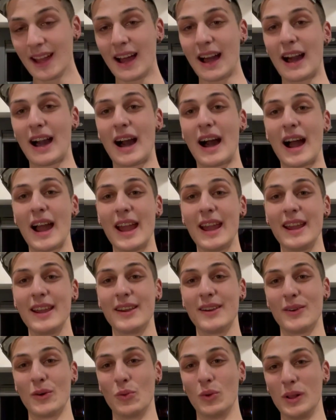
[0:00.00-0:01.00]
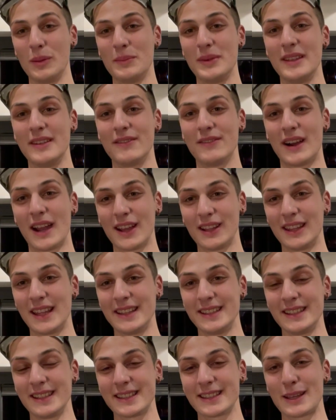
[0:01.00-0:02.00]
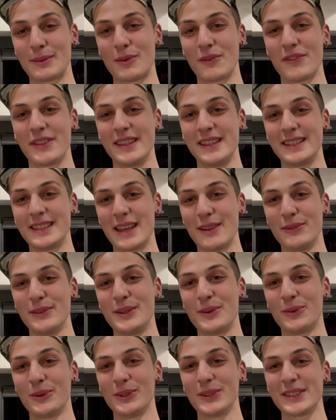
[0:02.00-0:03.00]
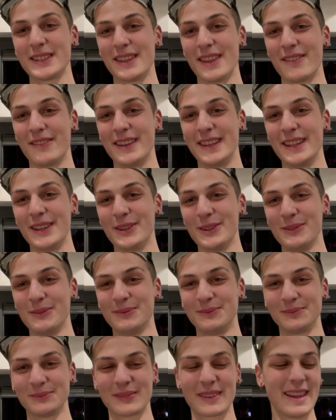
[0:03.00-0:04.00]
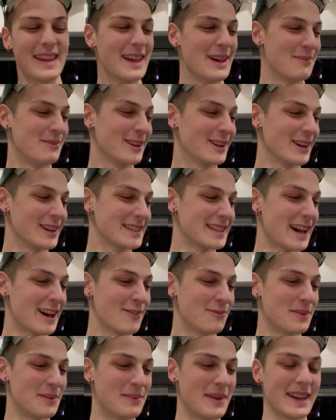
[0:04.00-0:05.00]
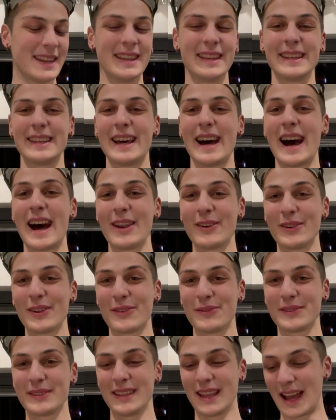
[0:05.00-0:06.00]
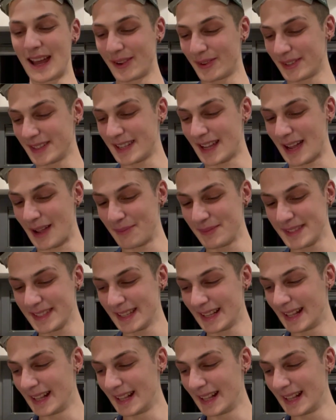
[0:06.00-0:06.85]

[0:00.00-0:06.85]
I will be violating some of these safety rules in the video because I've been making it 100 times.